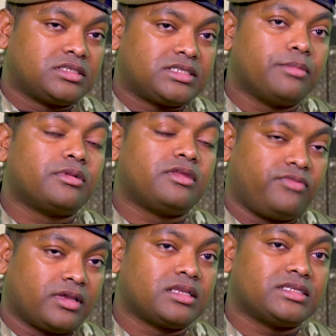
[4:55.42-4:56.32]
disabled
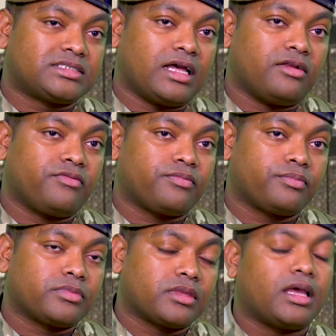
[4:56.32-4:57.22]
the vehicle itself,
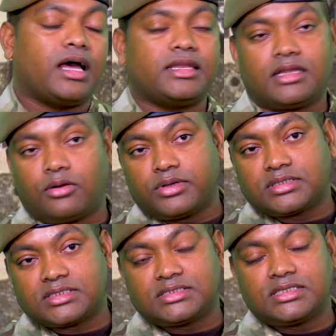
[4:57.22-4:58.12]
and then I
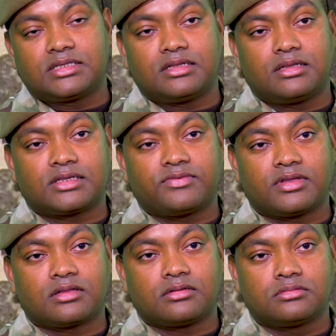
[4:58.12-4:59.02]
went and sit in the next
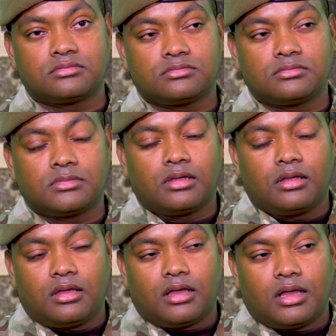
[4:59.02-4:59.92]
vehicle.
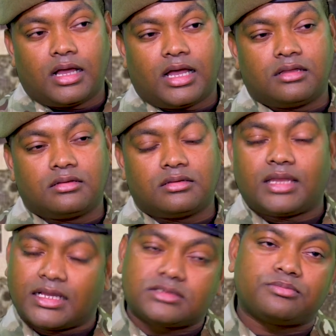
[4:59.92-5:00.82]
And
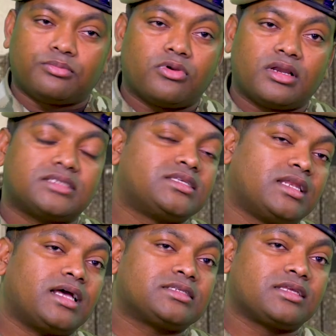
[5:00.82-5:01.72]
that's more or
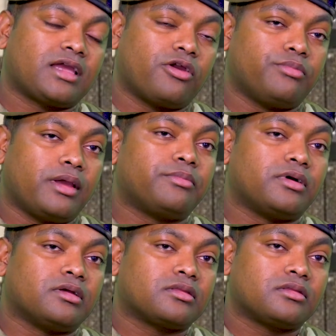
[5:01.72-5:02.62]
less the last thing I
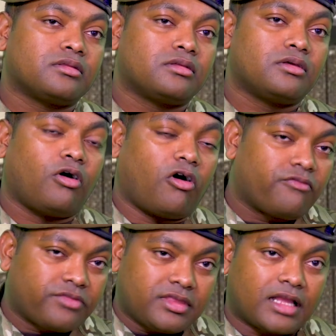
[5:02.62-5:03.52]
remember
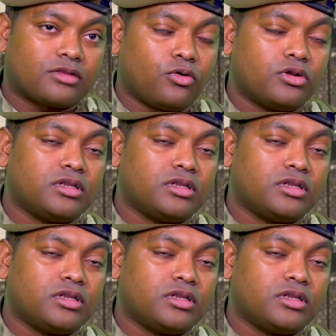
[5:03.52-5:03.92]
of that